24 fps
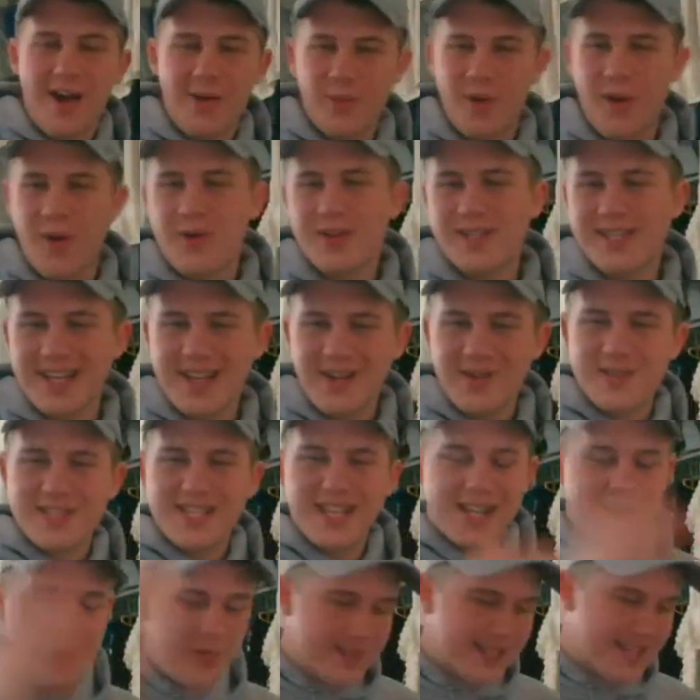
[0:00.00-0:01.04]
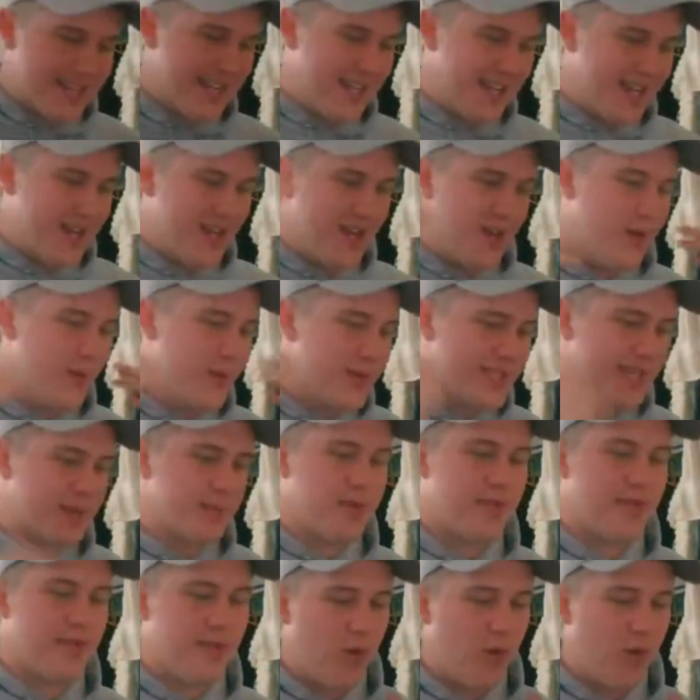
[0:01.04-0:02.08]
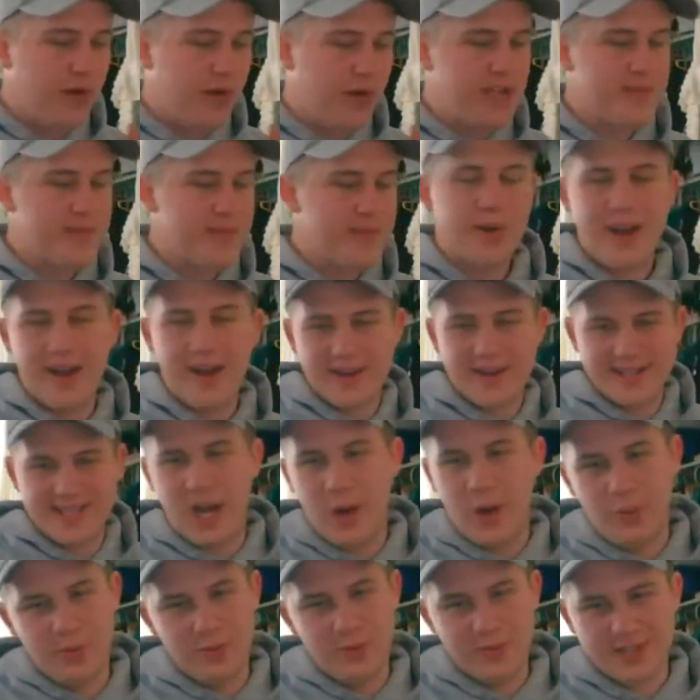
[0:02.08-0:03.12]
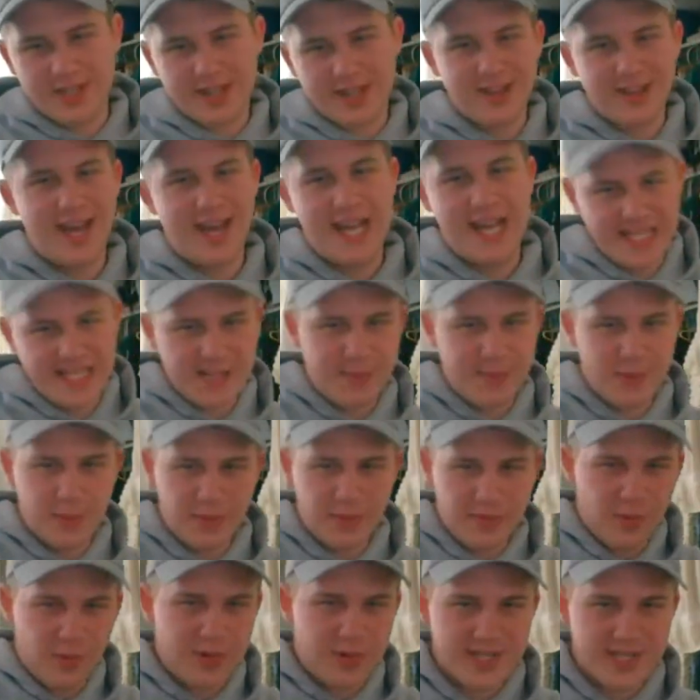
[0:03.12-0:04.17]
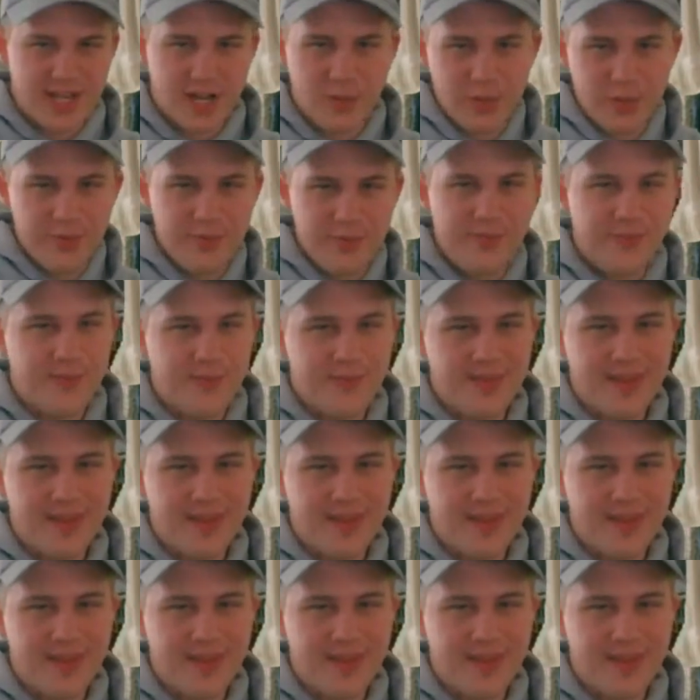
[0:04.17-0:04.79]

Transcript: was it? It was like before he put out his album. It was like the last EP before his album.